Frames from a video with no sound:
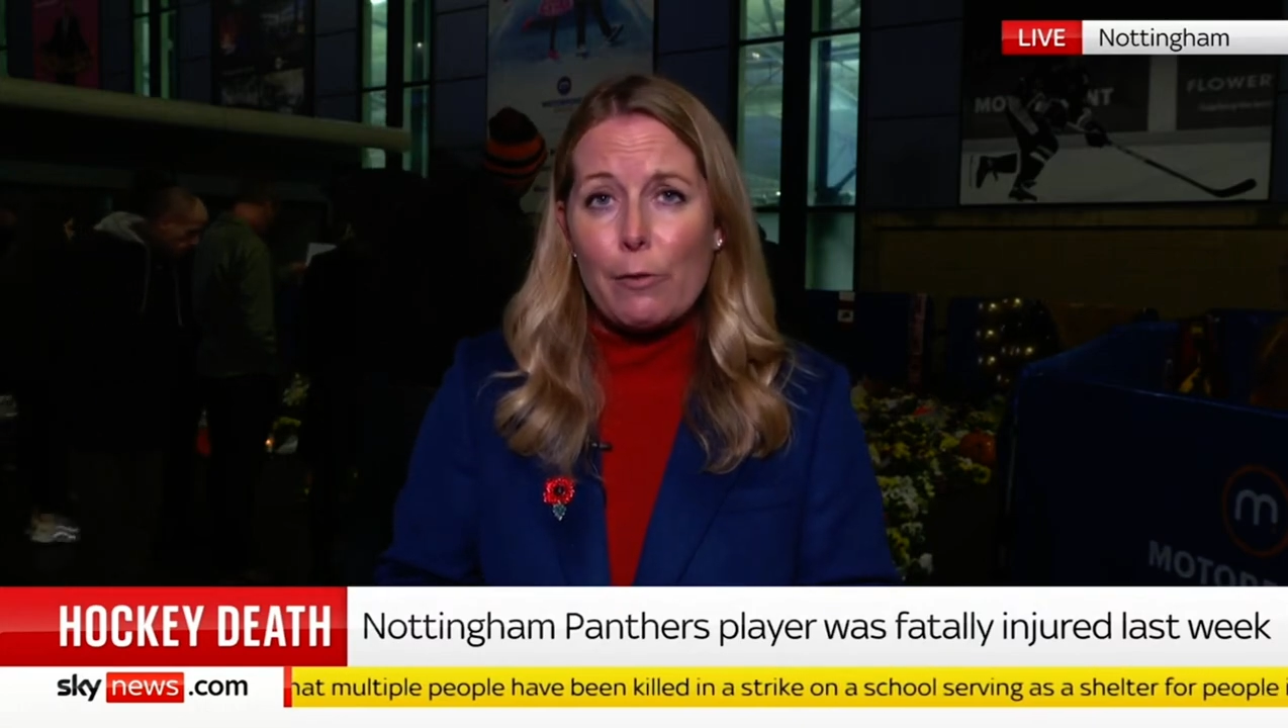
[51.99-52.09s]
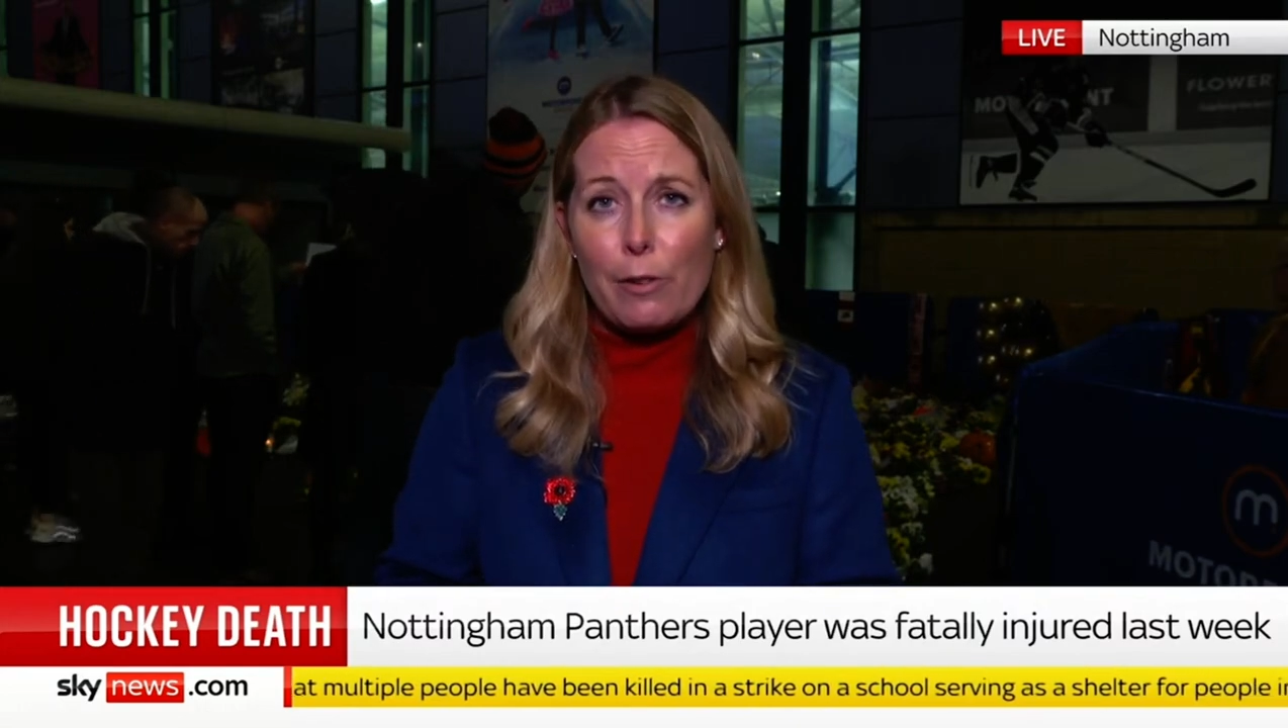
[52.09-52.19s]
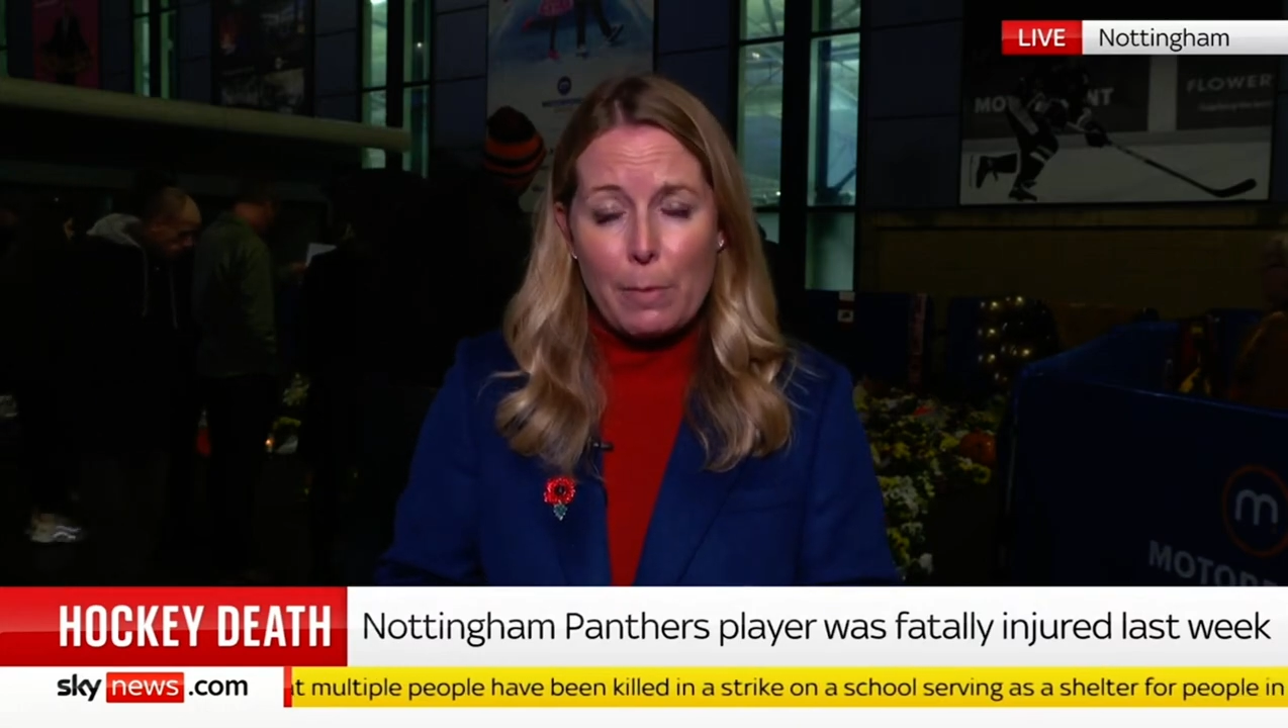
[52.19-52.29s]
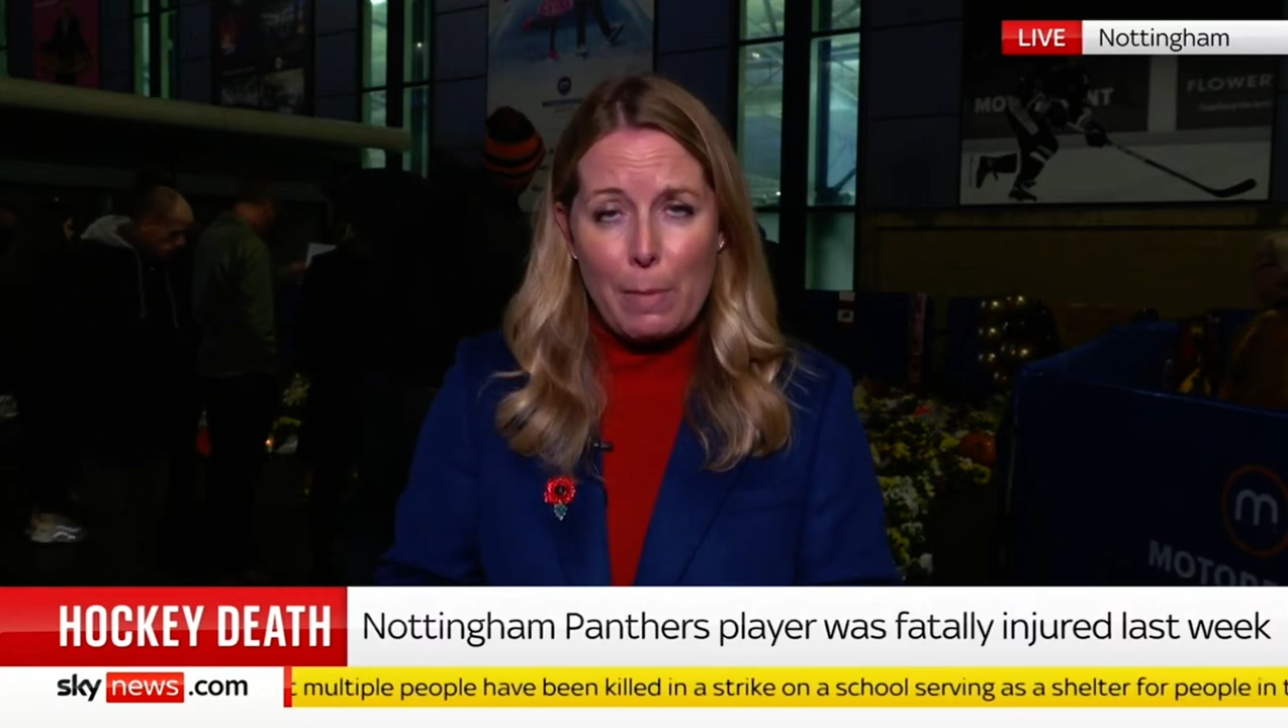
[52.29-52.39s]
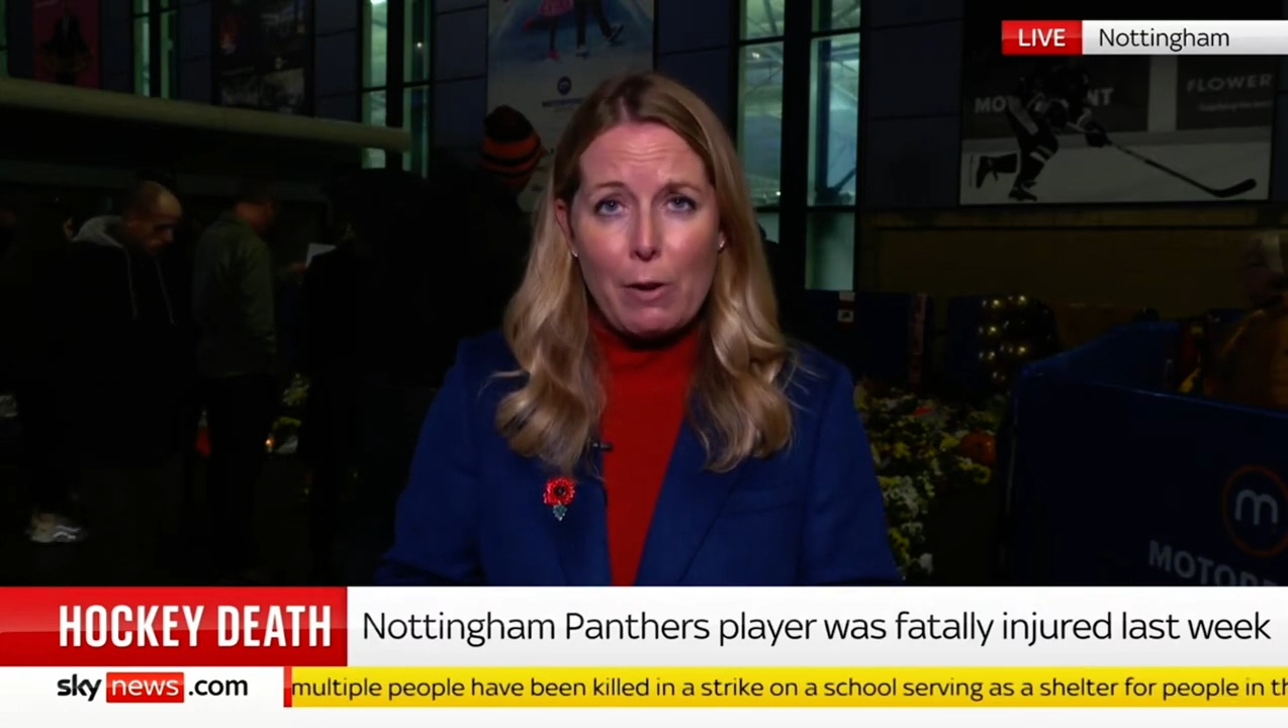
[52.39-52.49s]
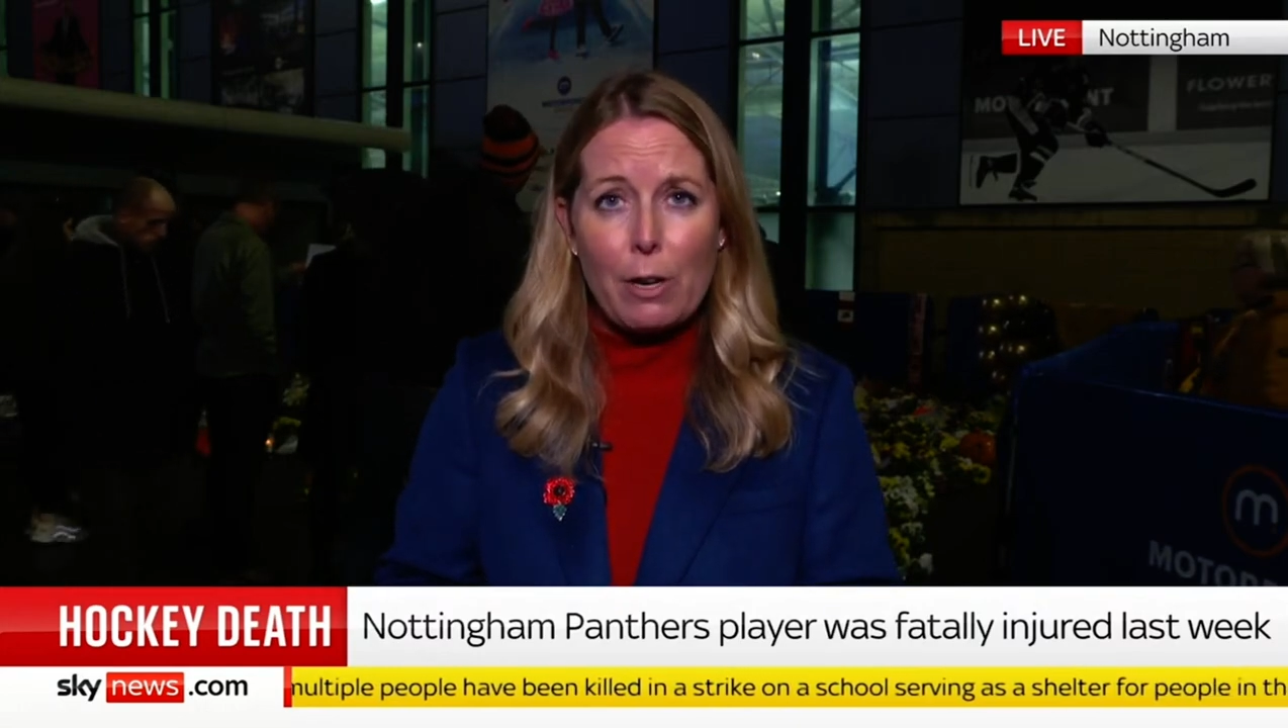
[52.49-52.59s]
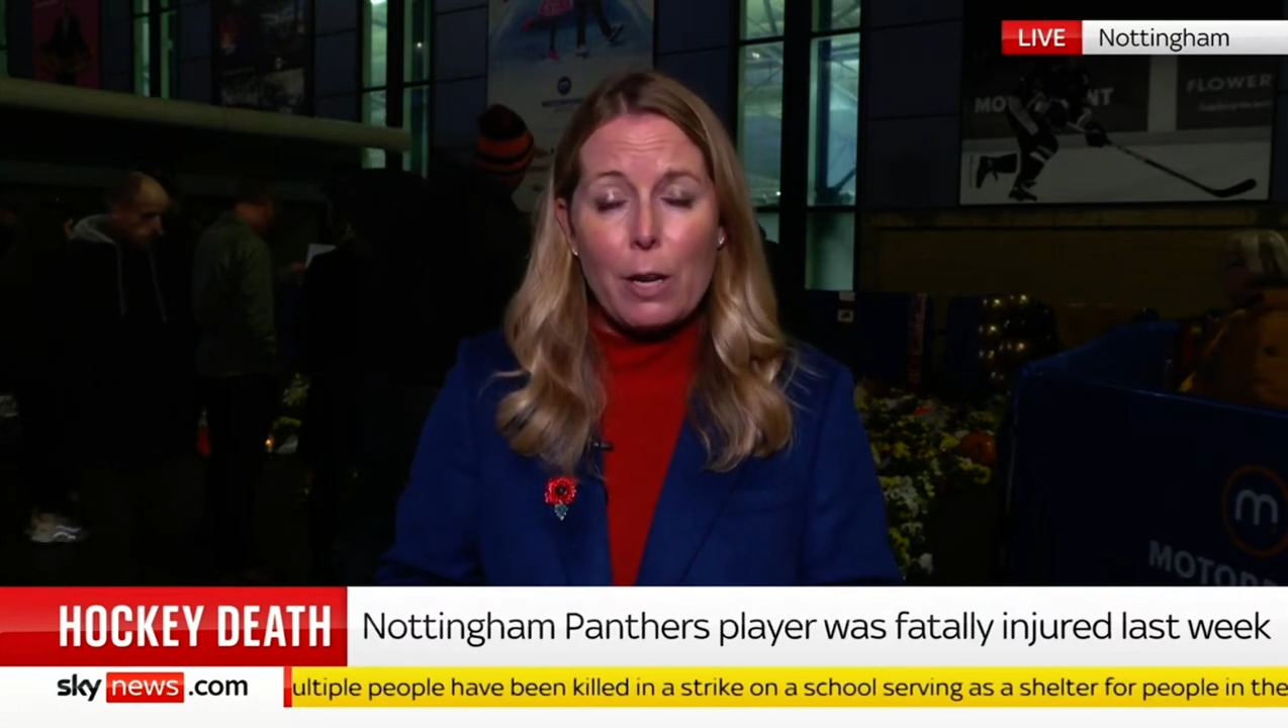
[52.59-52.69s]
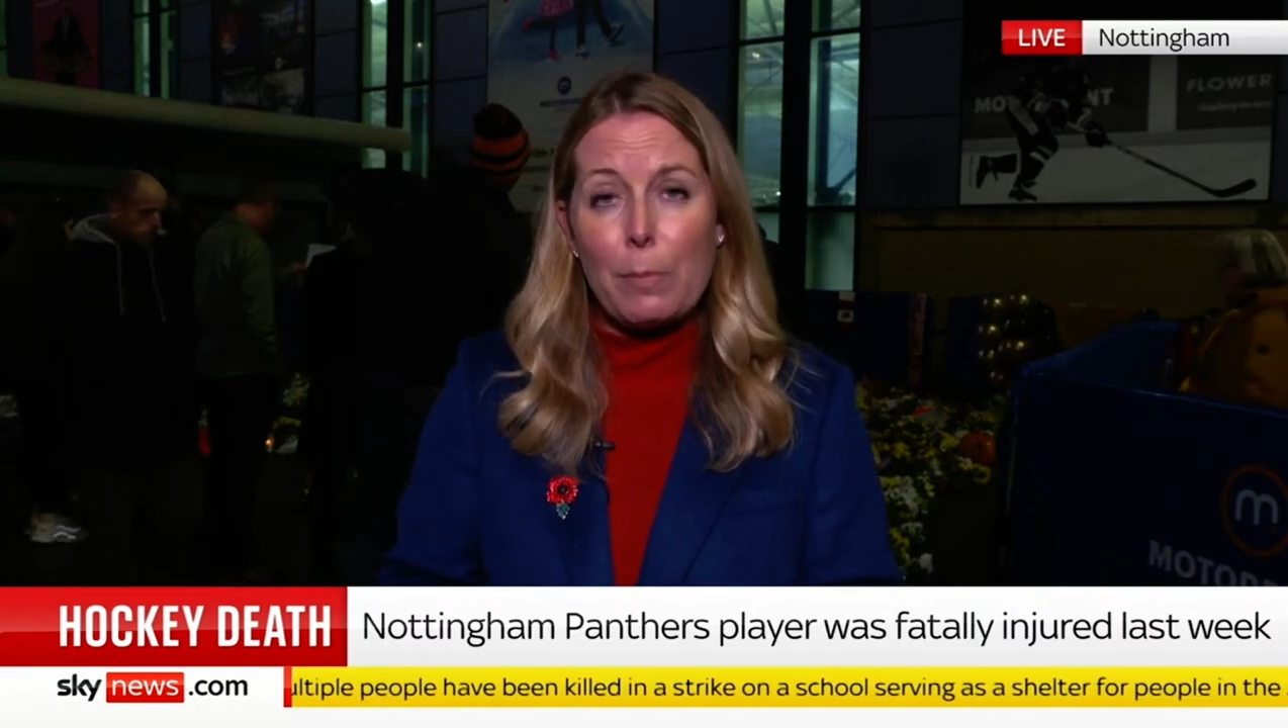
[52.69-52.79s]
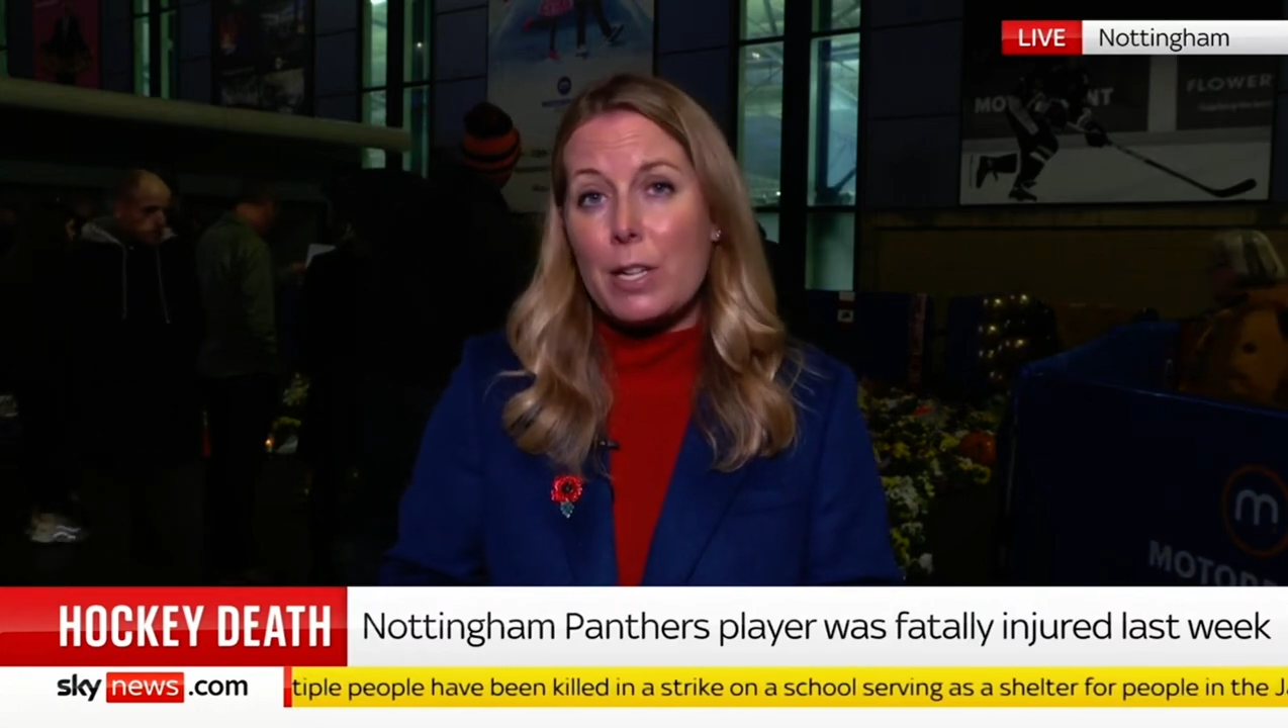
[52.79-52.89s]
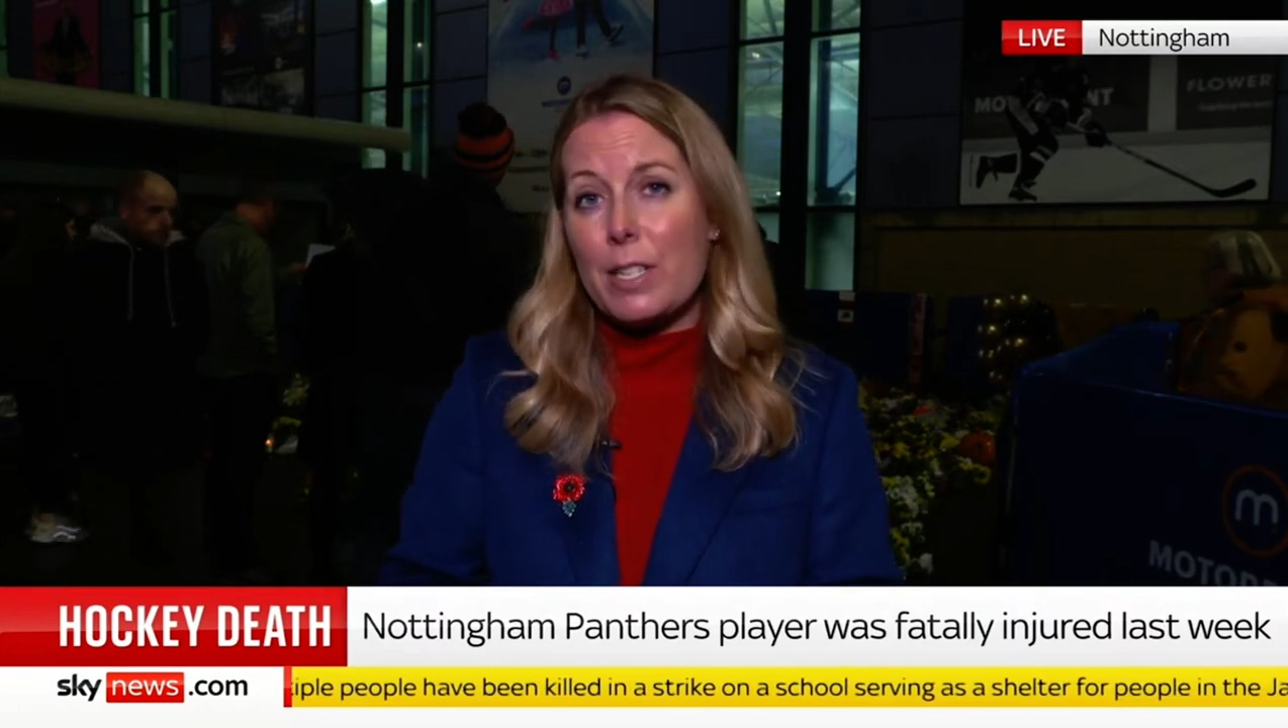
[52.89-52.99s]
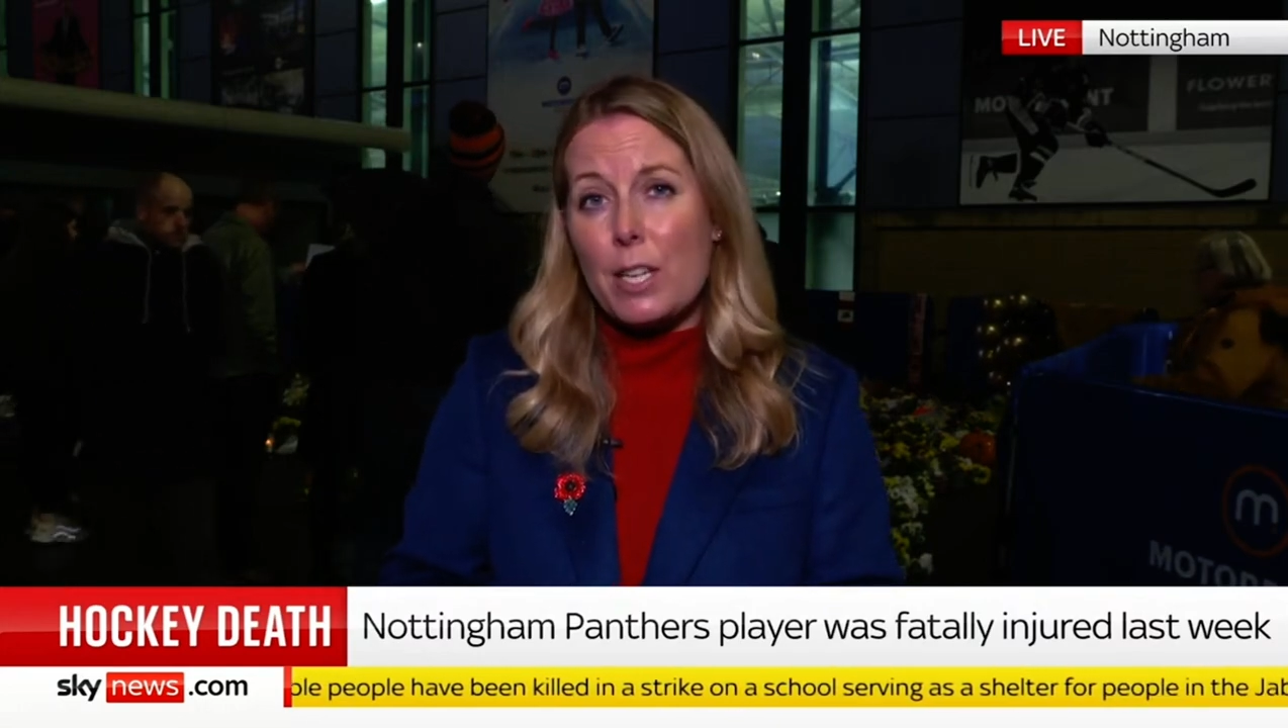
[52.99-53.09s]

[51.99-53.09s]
over in America because